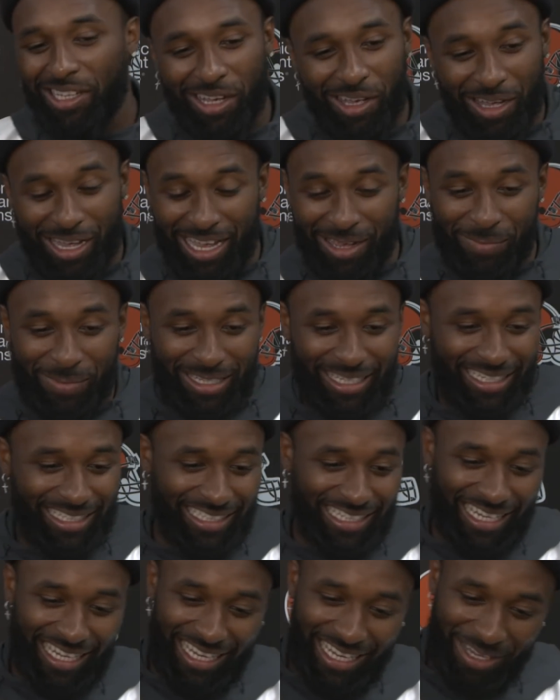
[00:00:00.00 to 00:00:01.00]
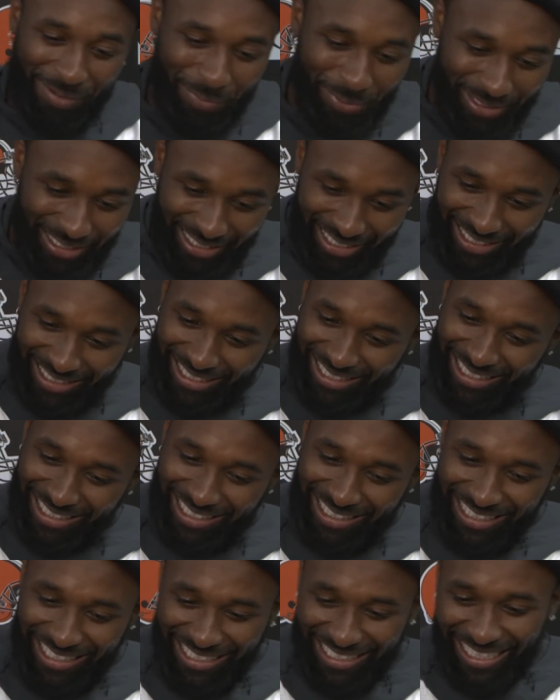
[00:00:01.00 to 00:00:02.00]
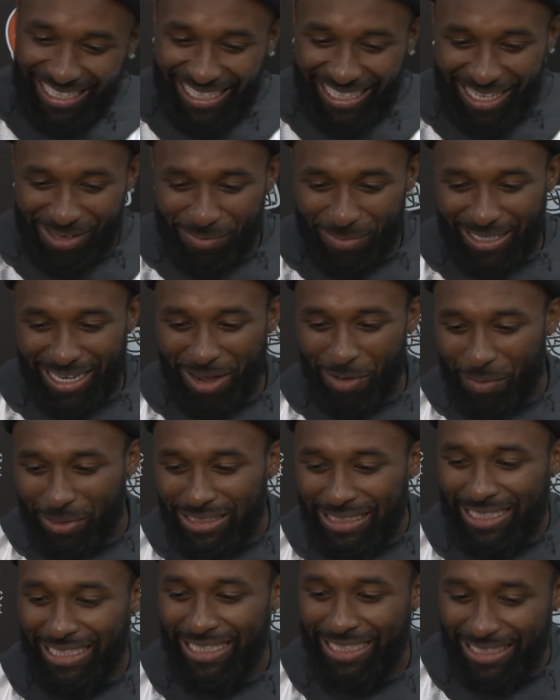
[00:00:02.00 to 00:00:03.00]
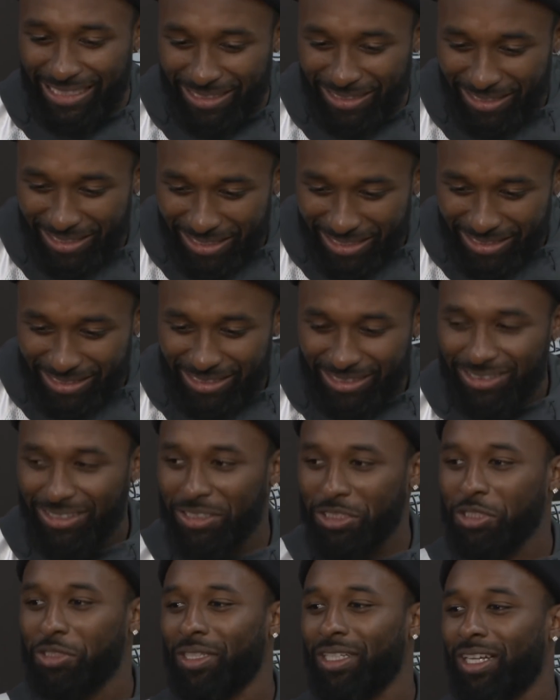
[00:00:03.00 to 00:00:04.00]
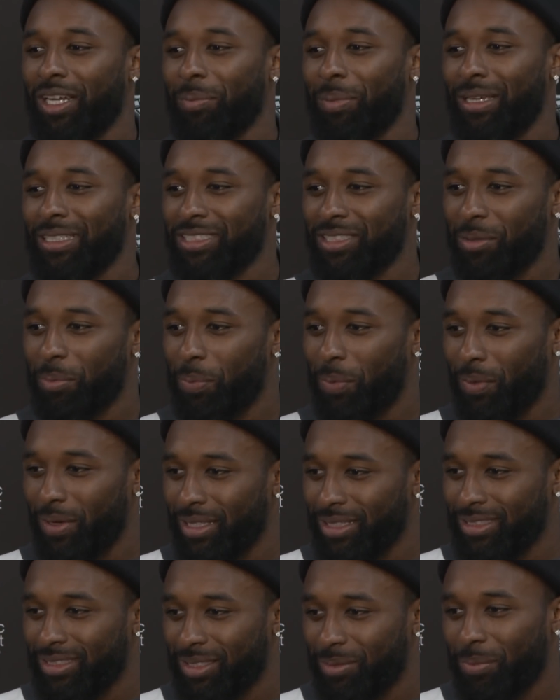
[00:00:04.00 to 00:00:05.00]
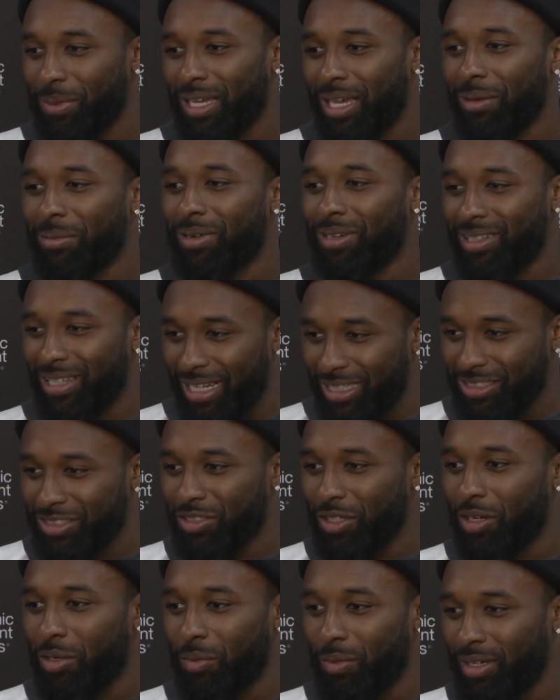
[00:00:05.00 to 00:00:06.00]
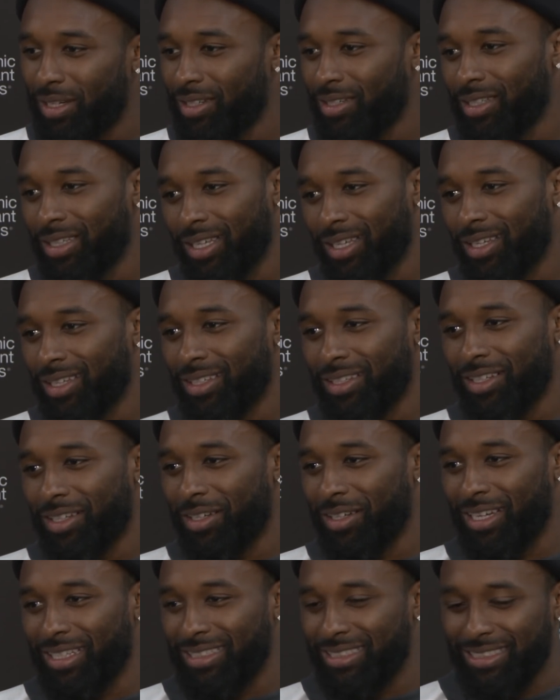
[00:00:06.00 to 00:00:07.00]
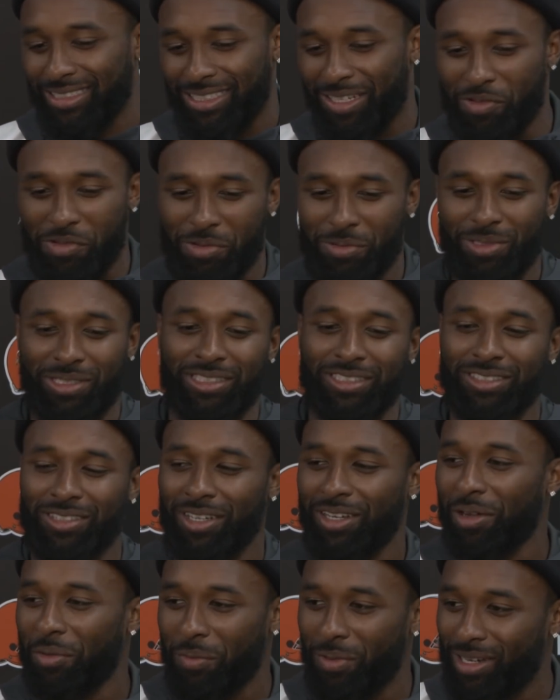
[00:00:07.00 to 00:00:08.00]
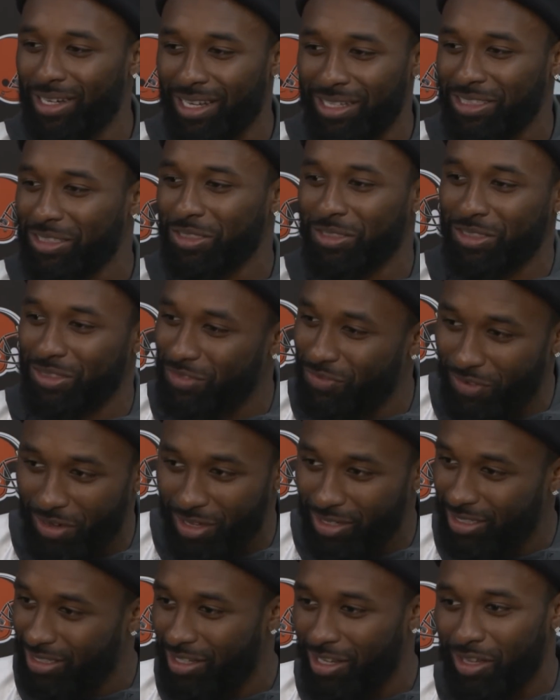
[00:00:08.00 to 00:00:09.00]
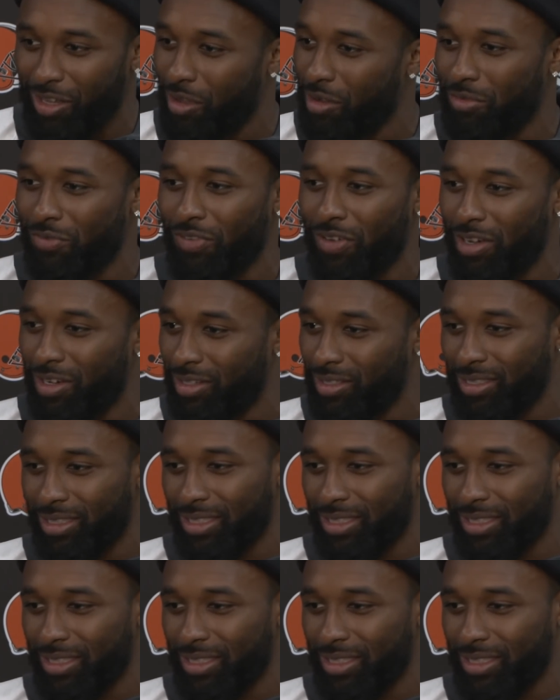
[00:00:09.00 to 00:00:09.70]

I know. I mean, yeah, but at the end of the day, I mean, I wish I could have stood straight up at some point to be able to, like, start running again. You know, I just never really started running. I just was falling, a long fall.